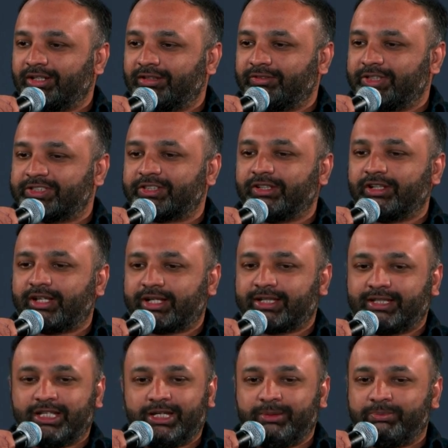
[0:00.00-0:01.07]
still
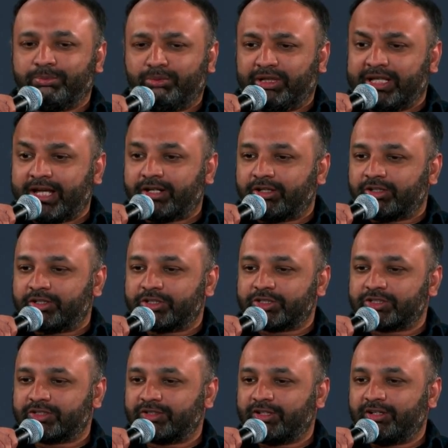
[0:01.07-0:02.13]
keep
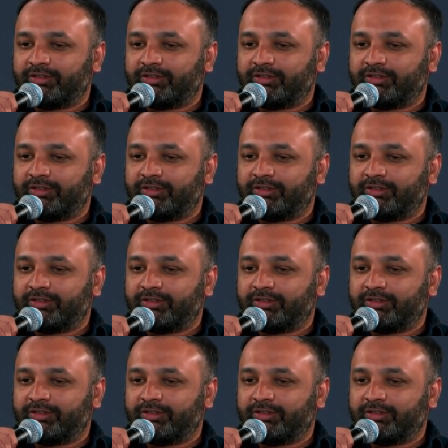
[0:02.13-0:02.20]
letters